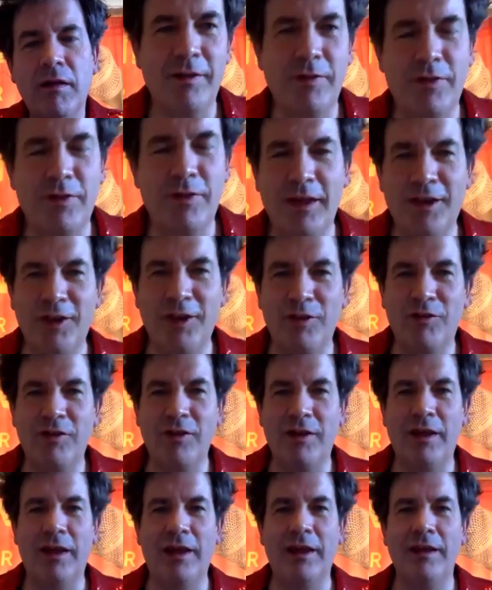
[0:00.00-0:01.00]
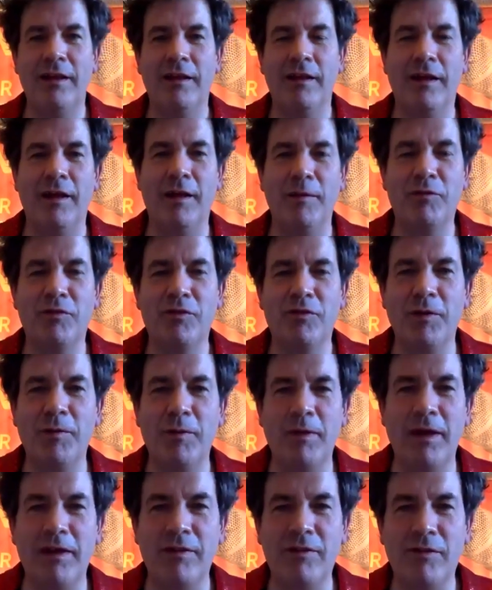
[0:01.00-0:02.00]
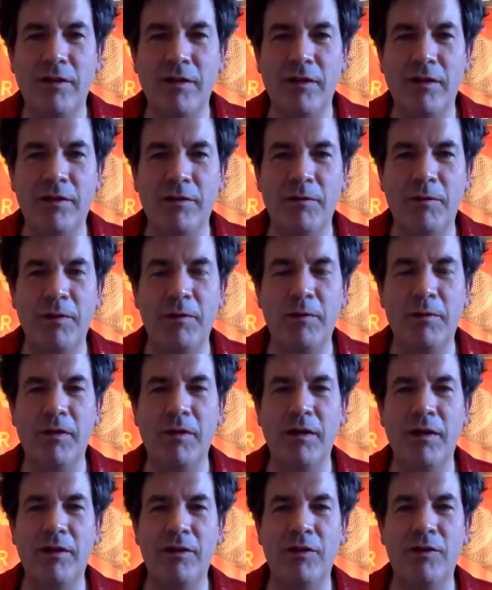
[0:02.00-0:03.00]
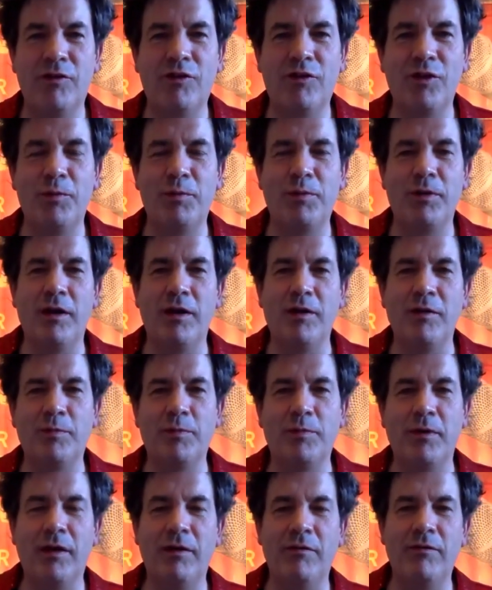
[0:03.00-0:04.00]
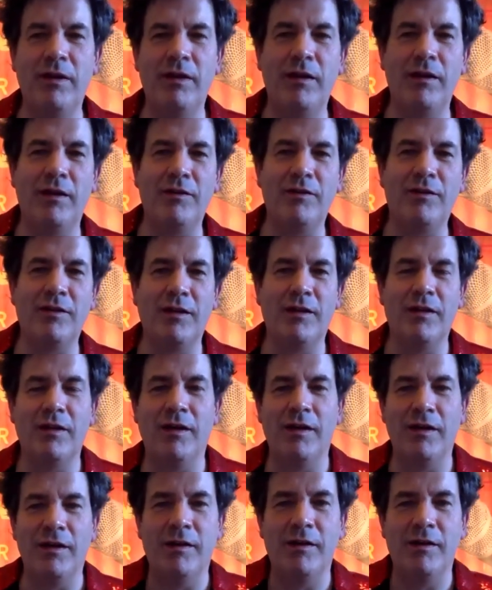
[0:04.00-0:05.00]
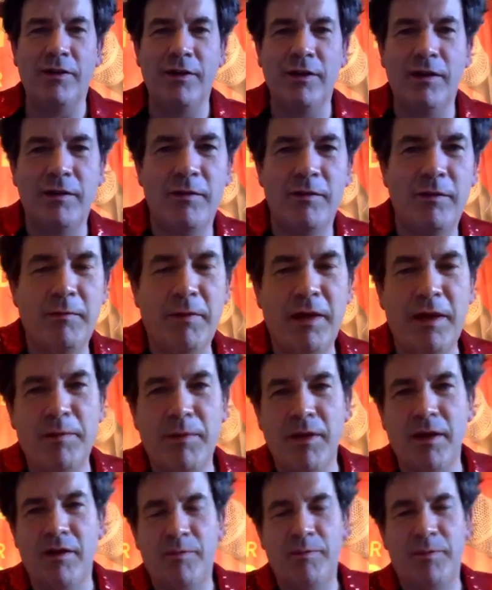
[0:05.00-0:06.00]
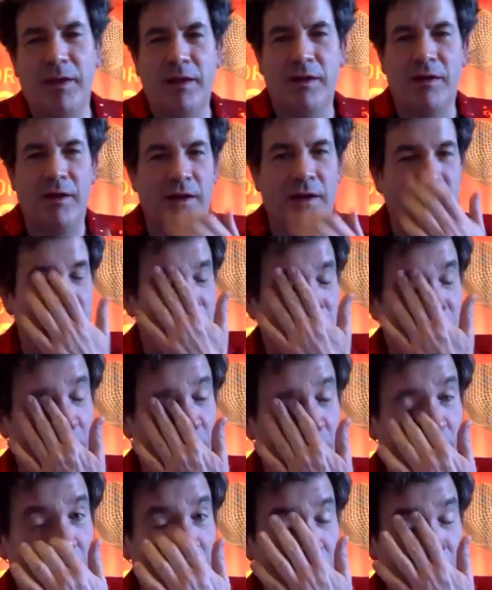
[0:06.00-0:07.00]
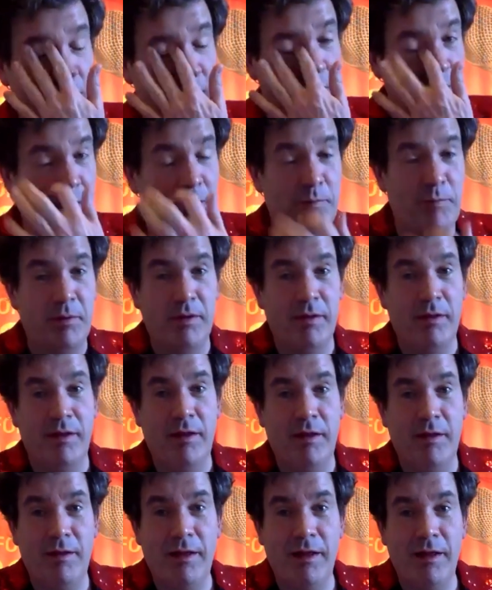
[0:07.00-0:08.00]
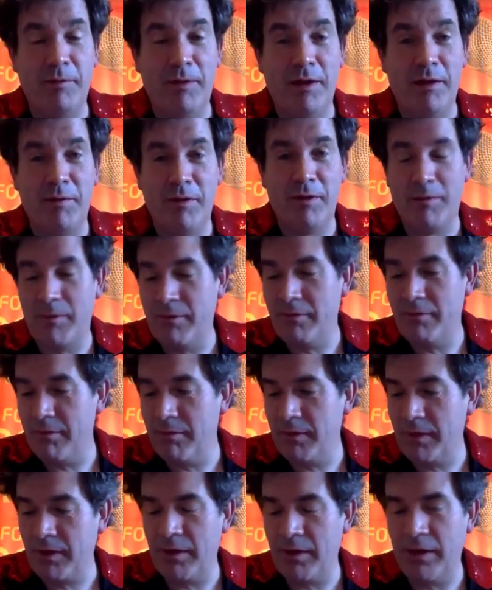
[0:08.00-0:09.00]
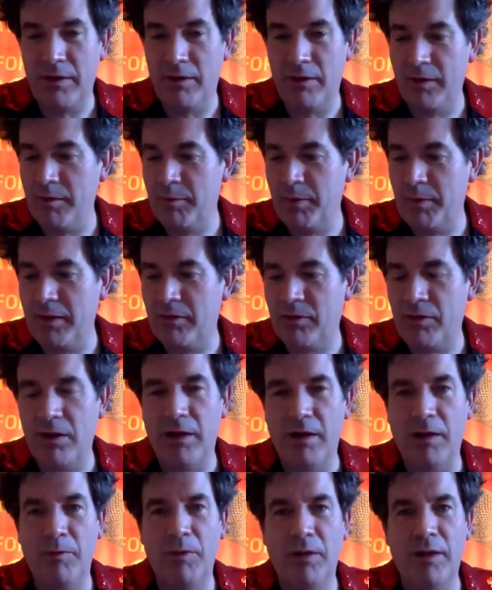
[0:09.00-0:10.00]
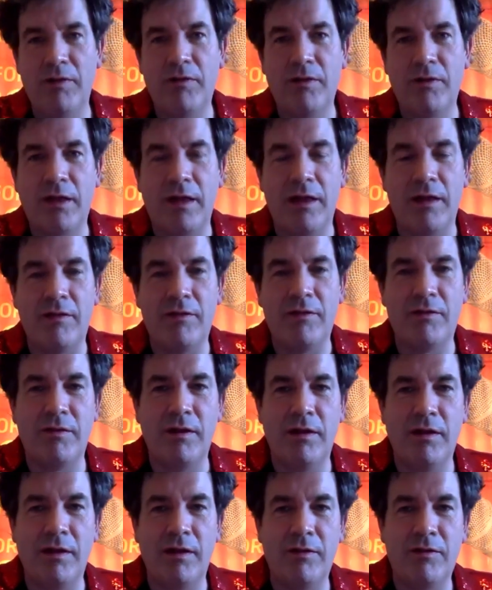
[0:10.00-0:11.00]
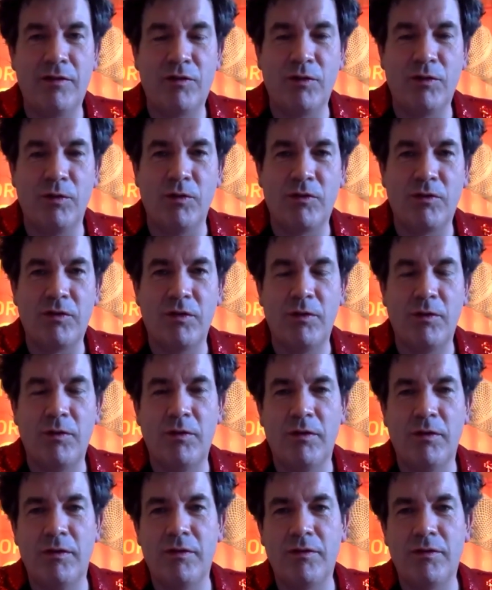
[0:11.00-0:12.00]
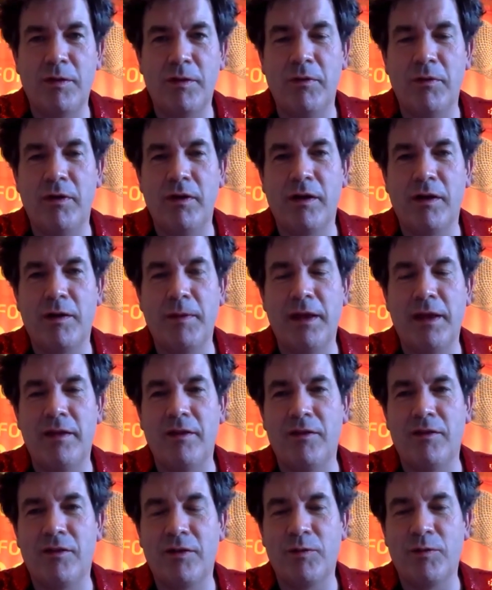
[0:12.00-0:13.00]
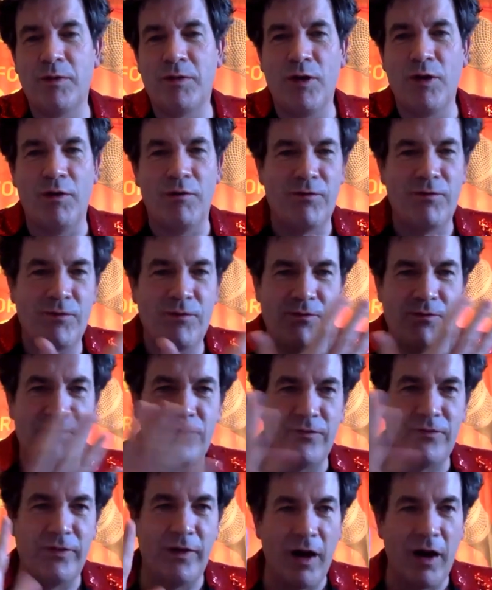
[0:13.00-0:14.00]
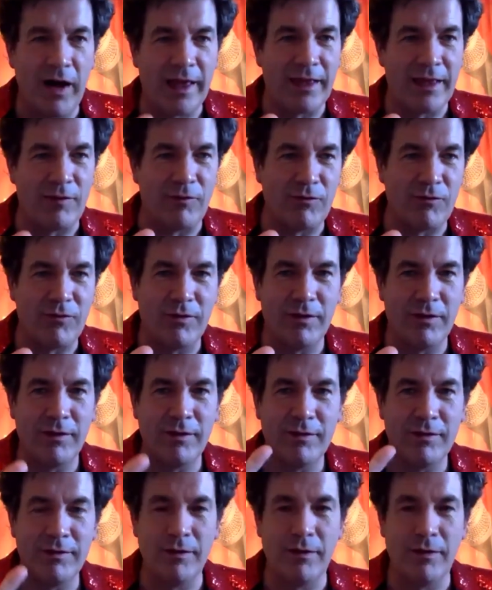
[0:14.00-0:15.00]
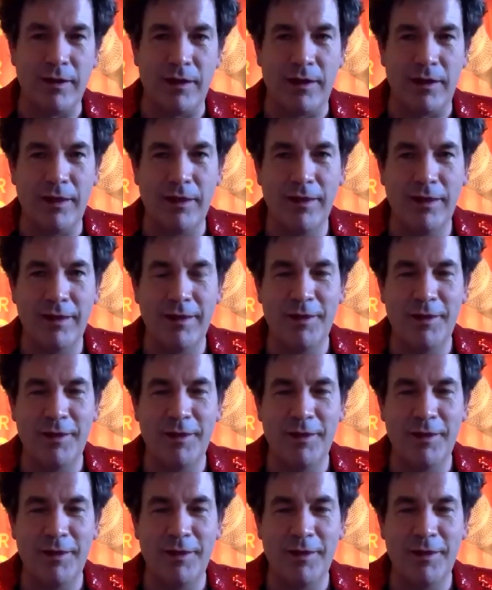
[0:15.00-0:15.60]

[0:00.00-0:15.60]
Thank you, Janine. I'm sorry we're going to do two poems, but I realised that maybe I've been going on too long. I don't know. But anyway, we're going on a bit too. And I wanted to get to talk to some of our comedians because we've got five today,